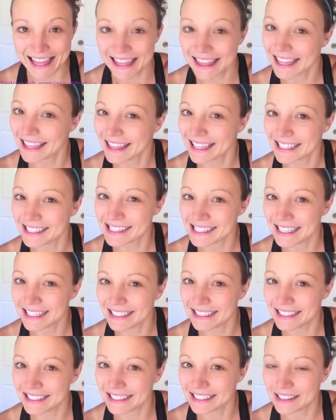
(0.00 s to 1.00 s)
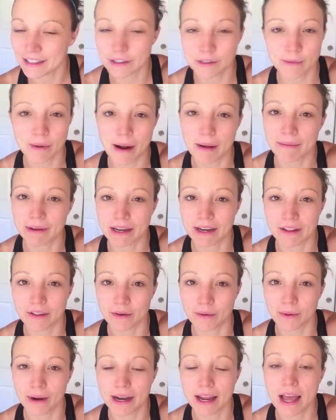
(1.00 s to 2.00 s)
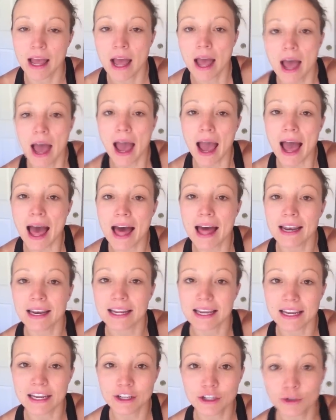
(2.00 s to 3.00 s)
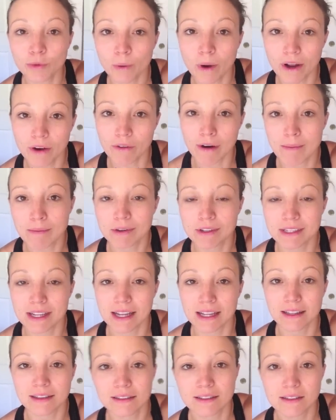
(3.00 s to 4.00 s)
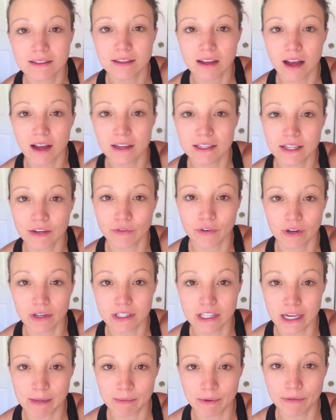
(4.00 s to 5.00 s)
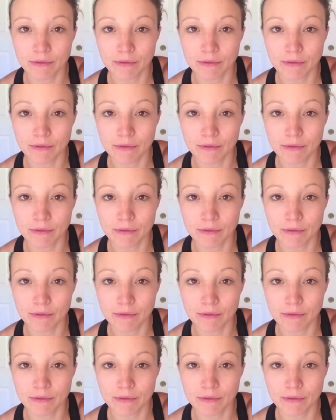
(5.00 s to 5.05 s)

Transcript: think that That's it. There's probably another one. And each one represents a different type